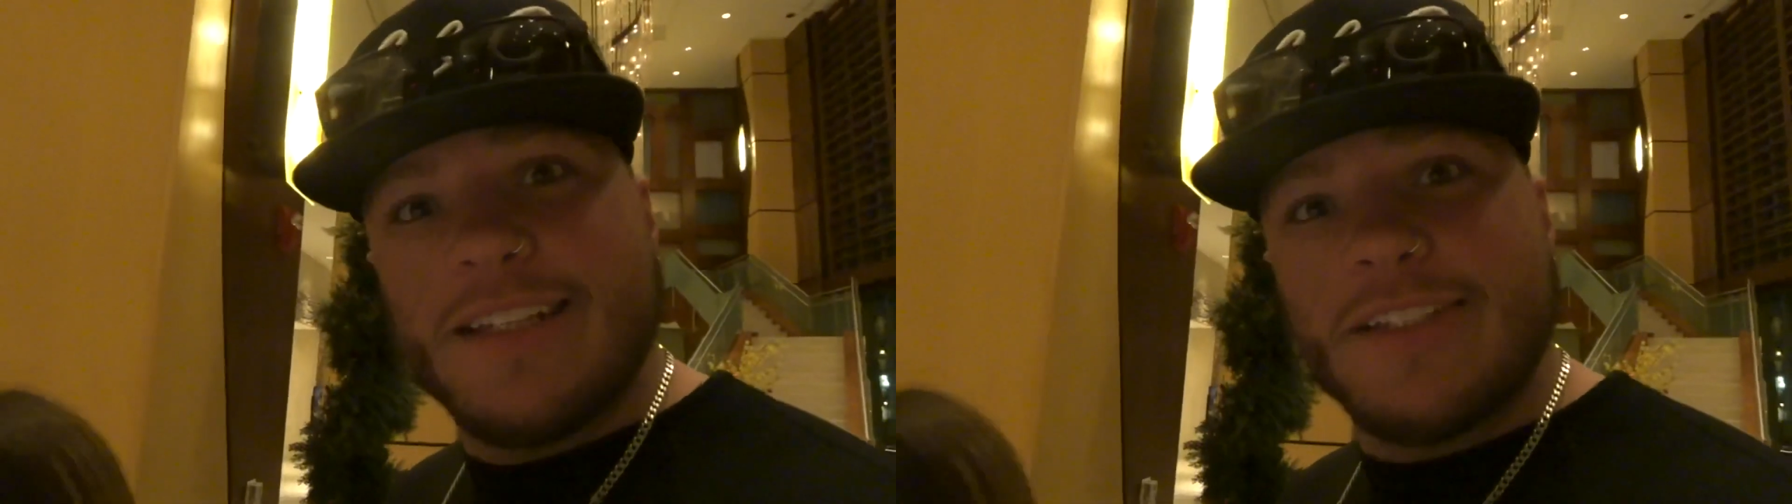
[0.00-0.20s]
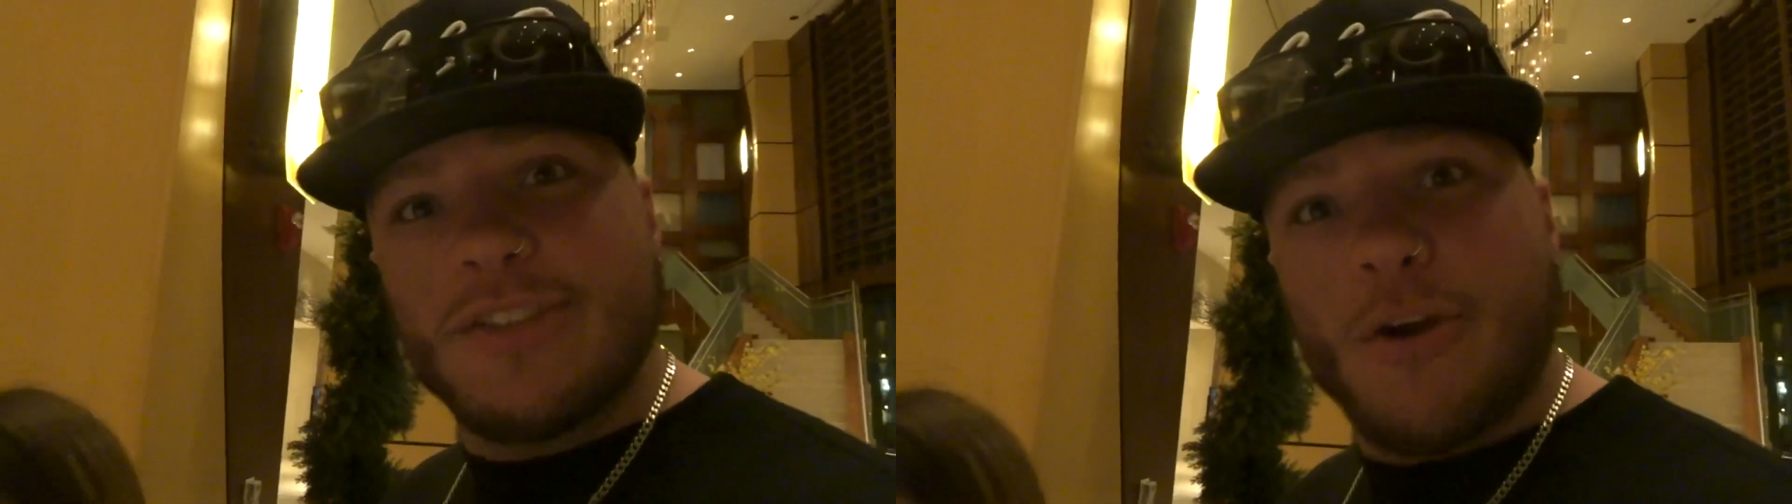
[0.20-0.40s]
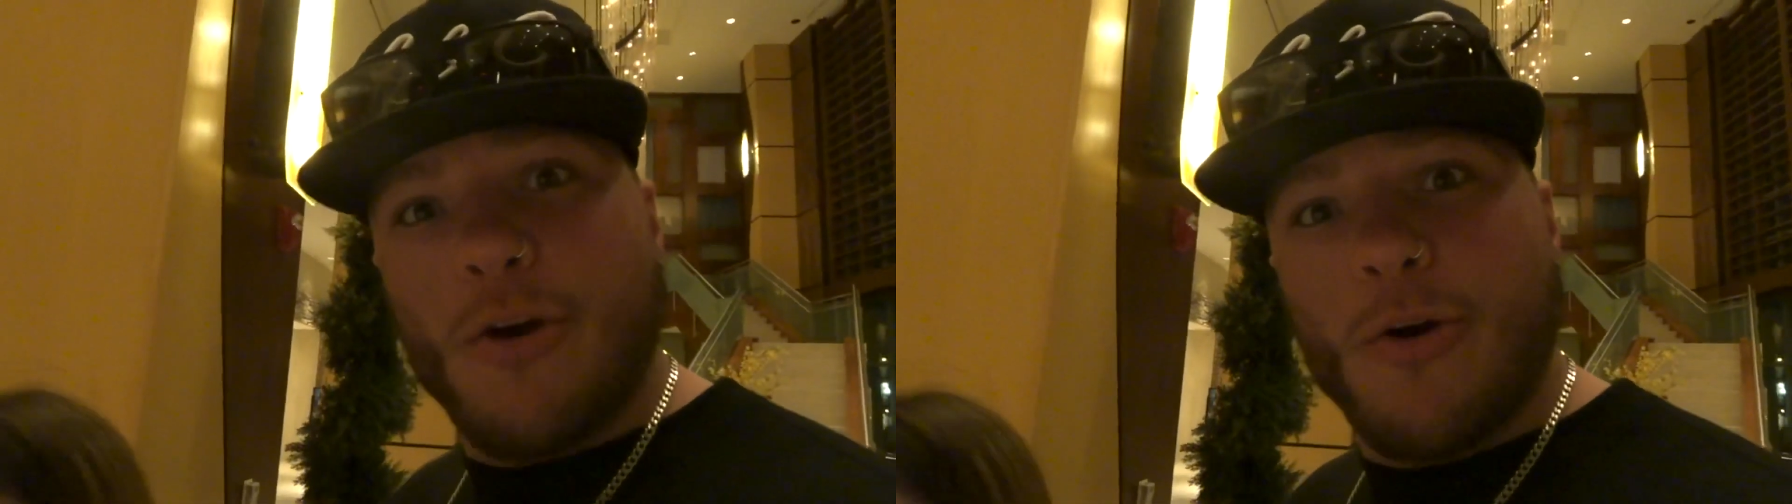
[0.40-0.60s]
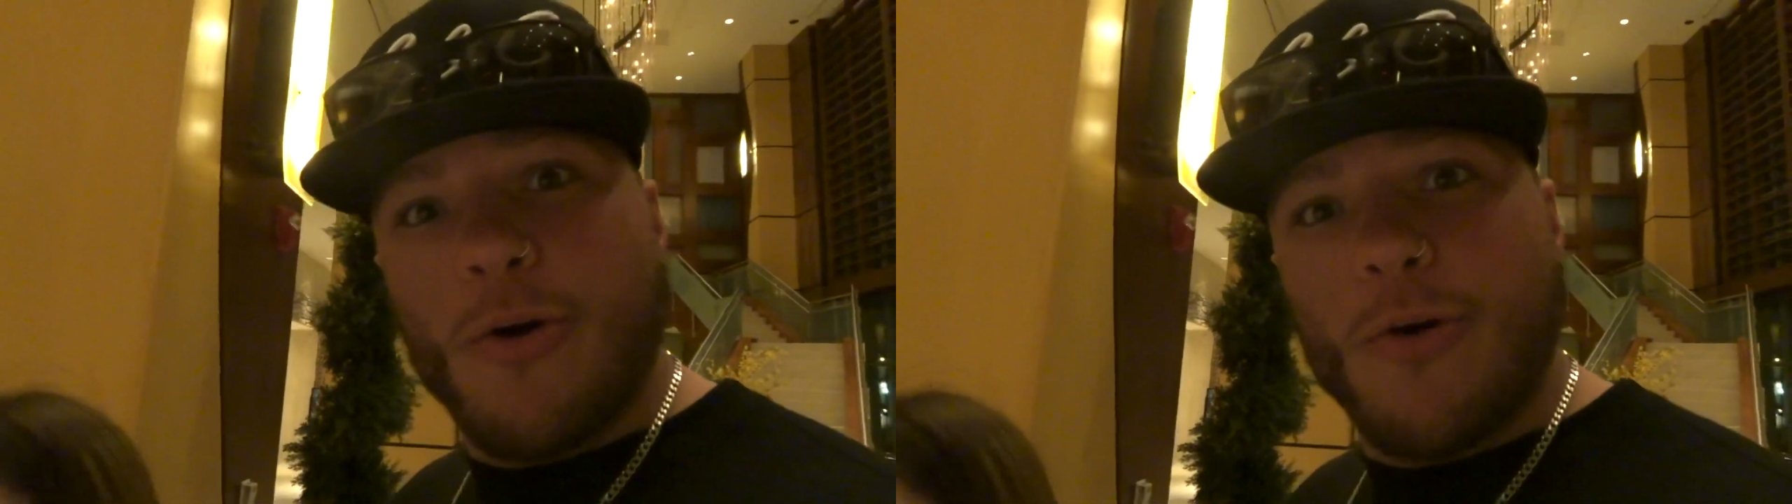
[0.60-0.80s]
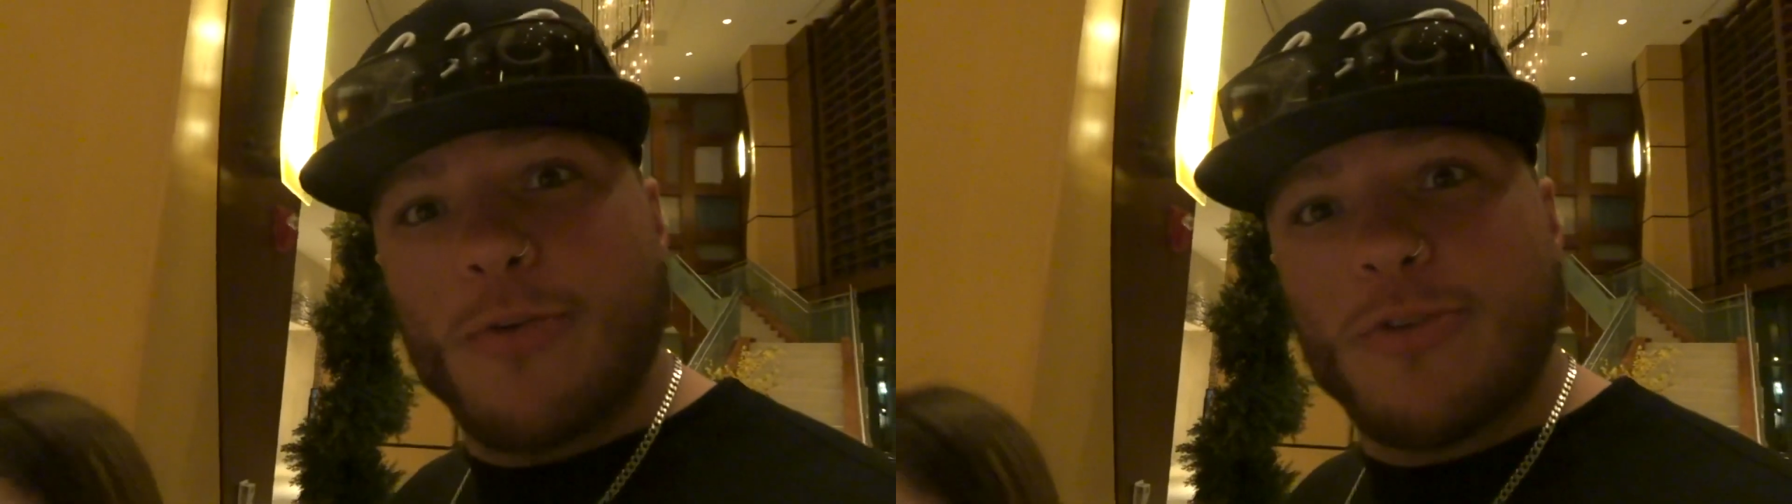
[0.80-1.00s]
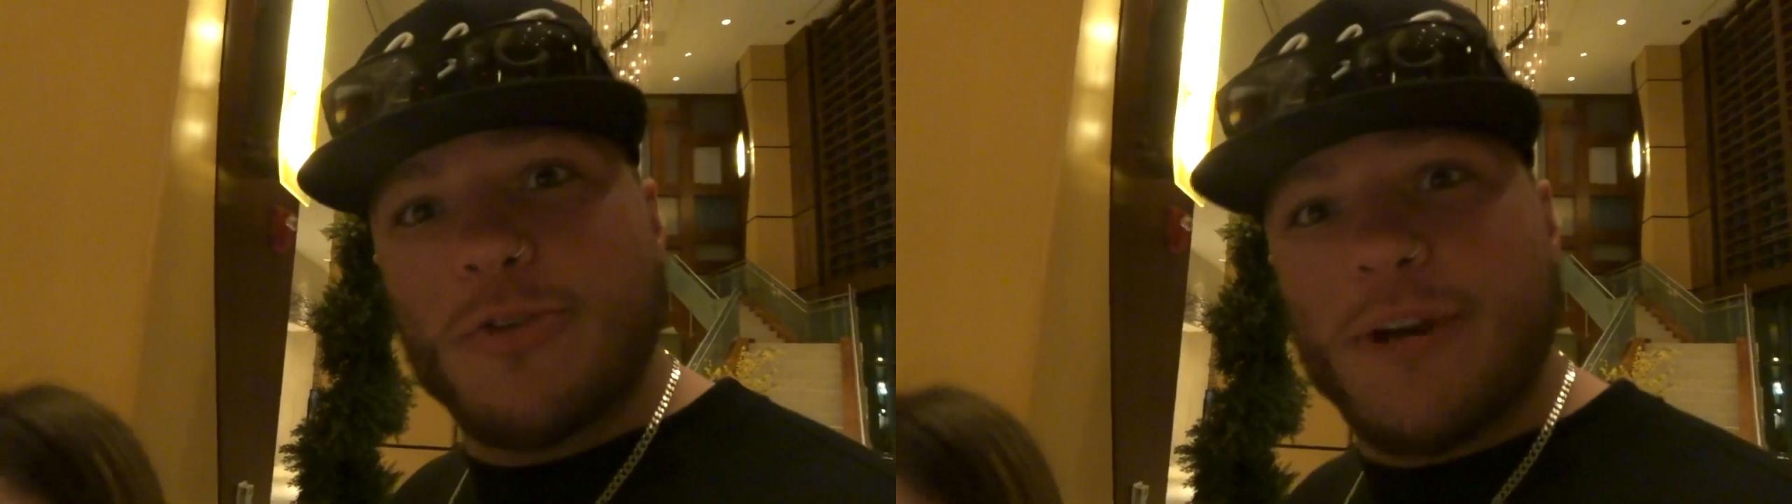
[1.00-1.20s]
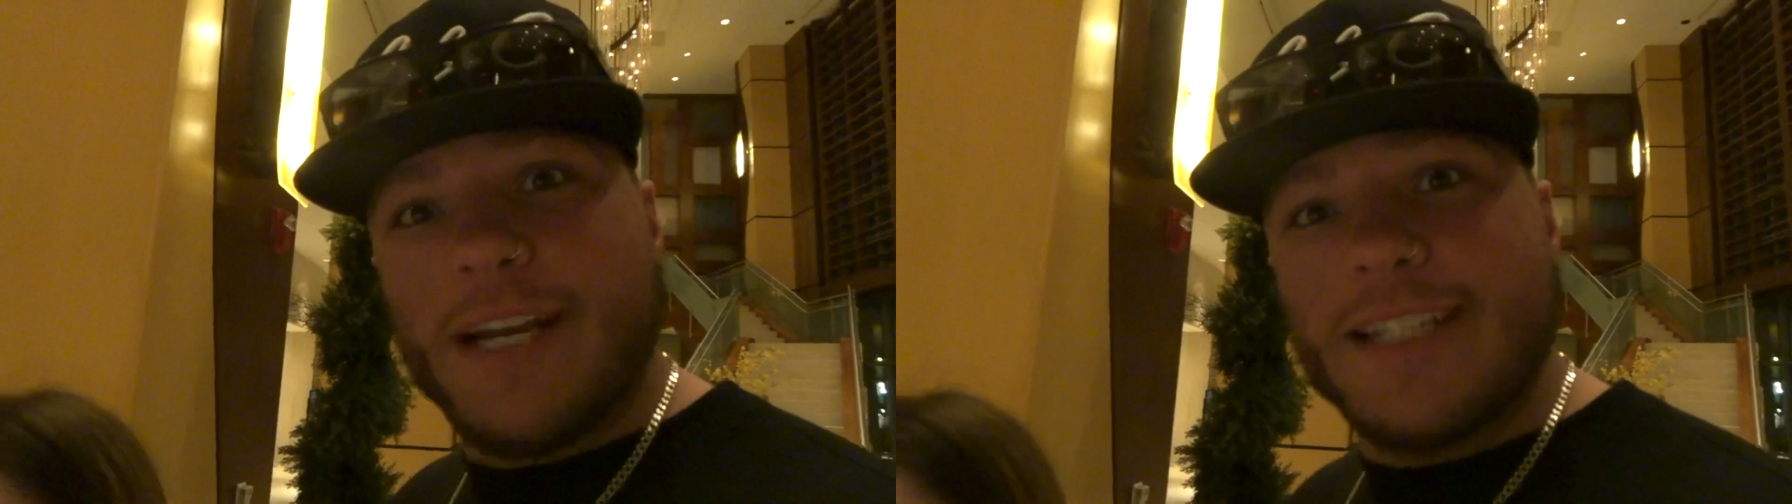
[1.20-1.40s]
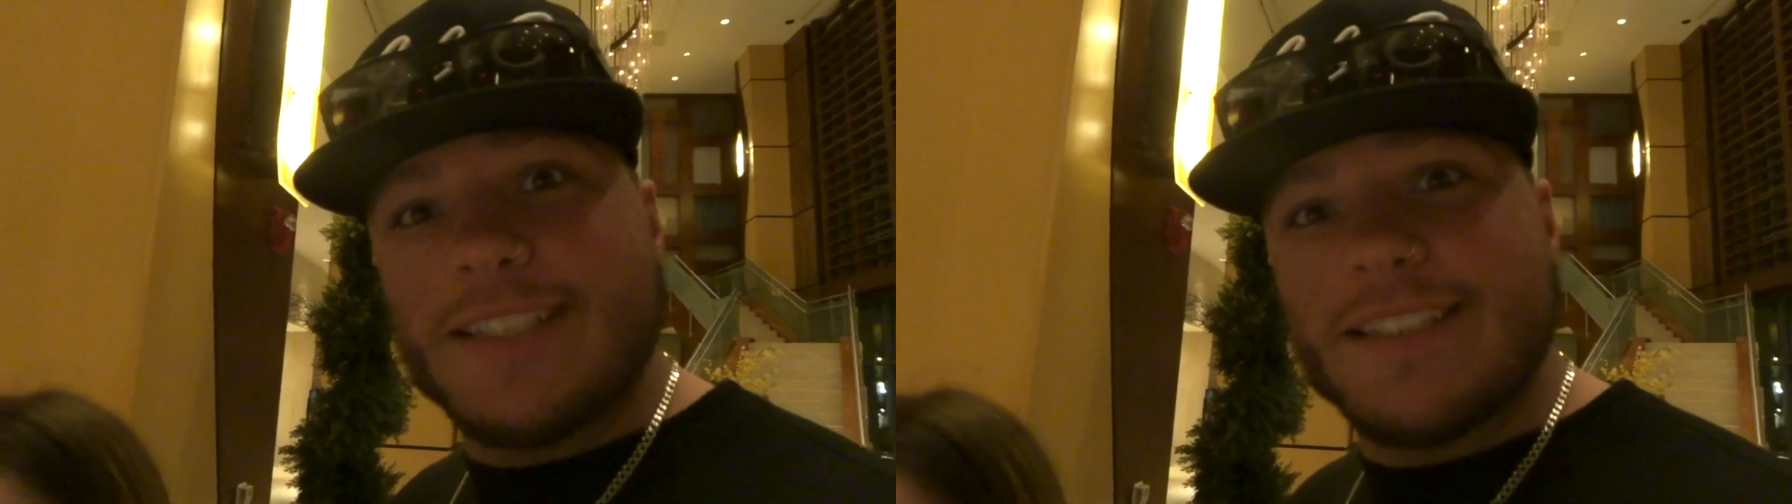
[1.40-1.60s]
So join
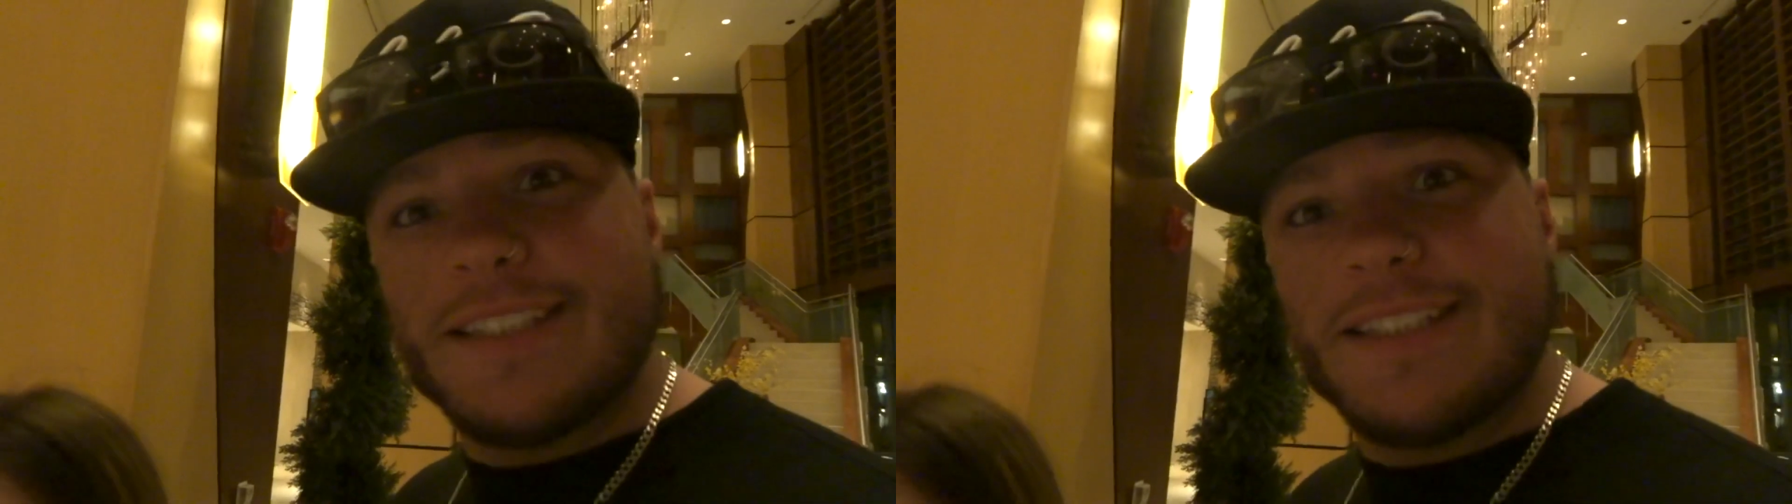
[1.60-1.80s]
us.